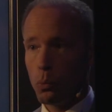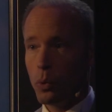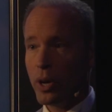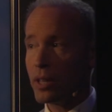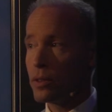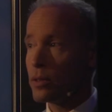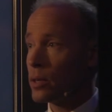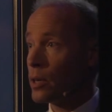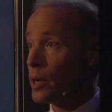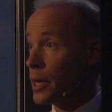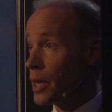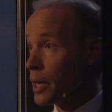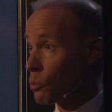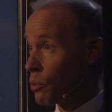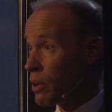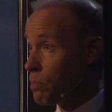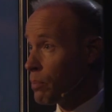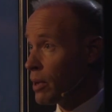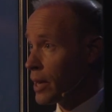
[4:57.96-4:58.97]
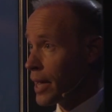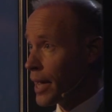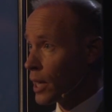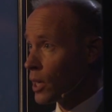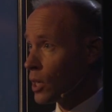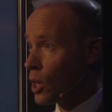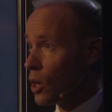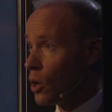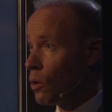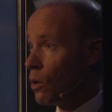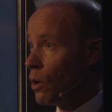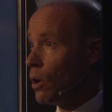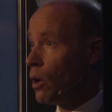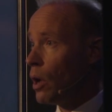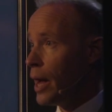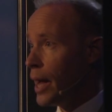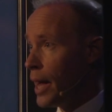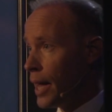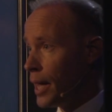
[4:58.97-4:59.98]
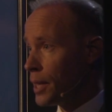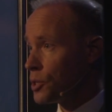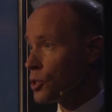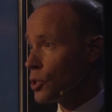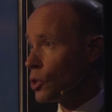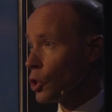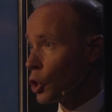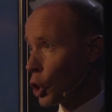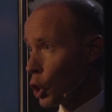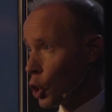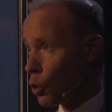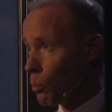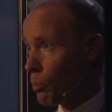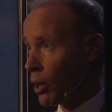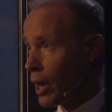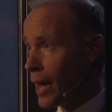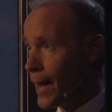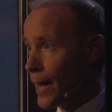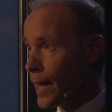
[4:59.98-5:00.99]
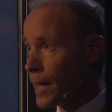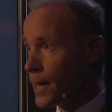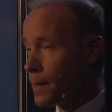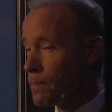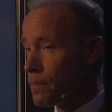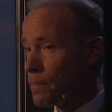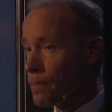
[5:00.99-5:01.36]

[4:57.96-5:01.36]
with Gripen Echo and Globaleye.